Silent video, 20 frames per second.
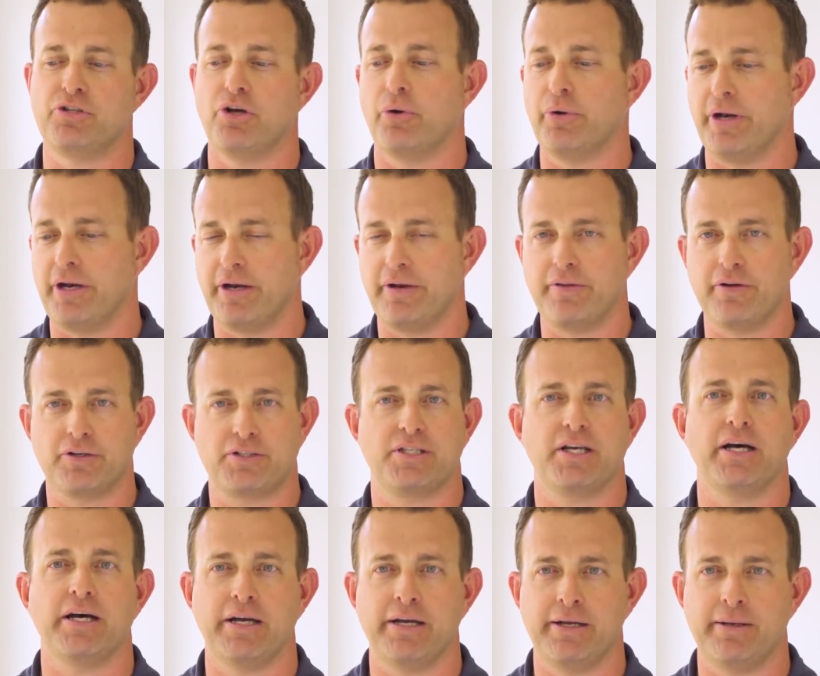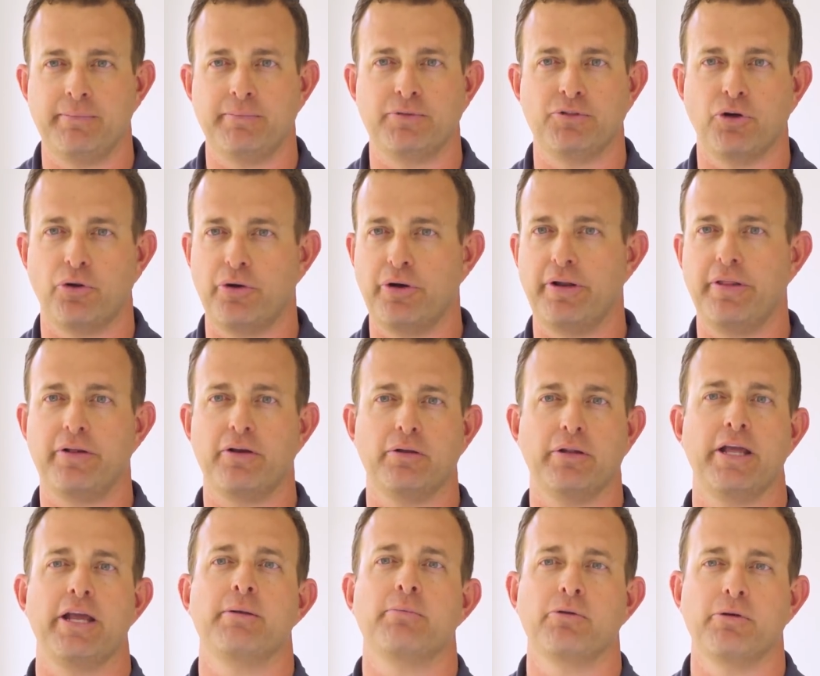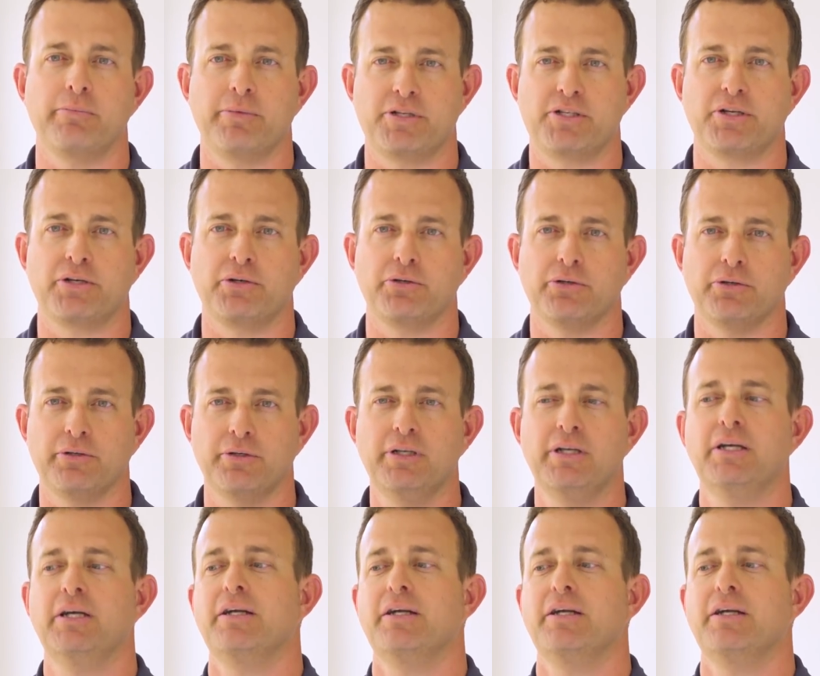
donated their time, donated their labor and material